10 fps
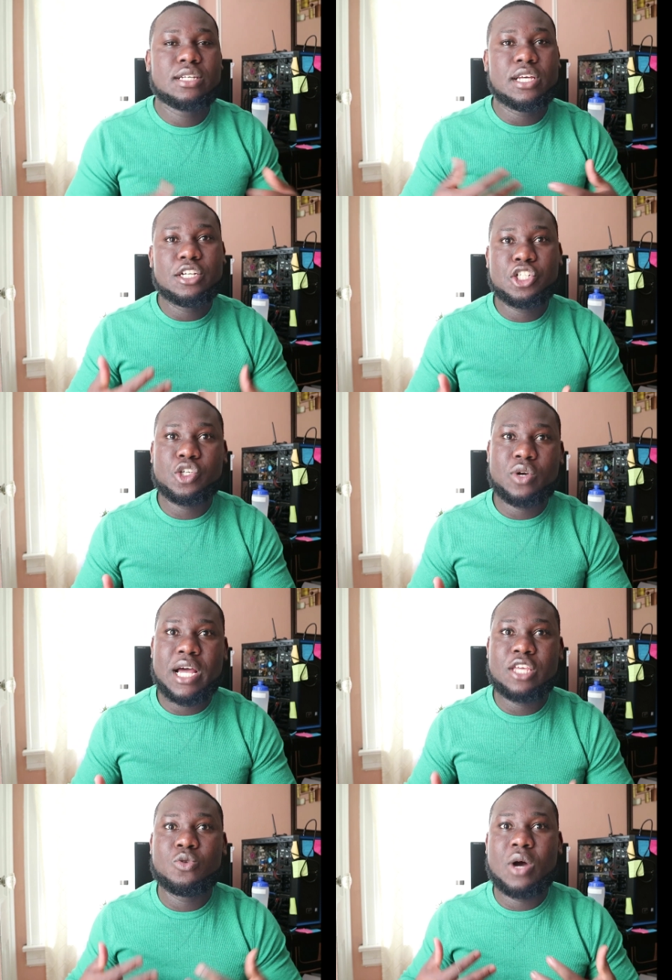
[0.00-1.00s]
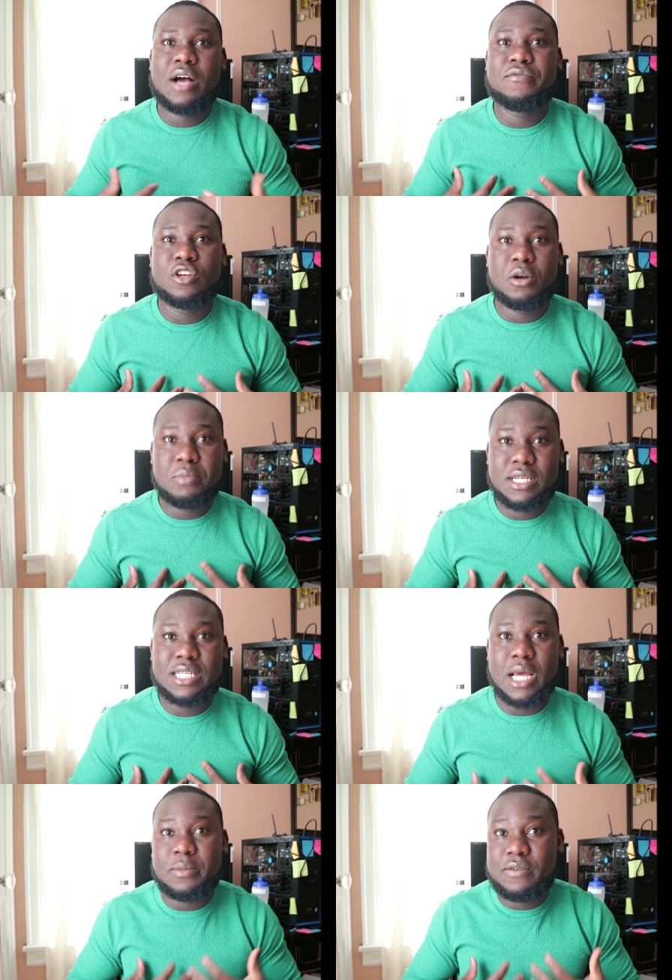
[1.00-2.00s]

So ensure that you have your me time,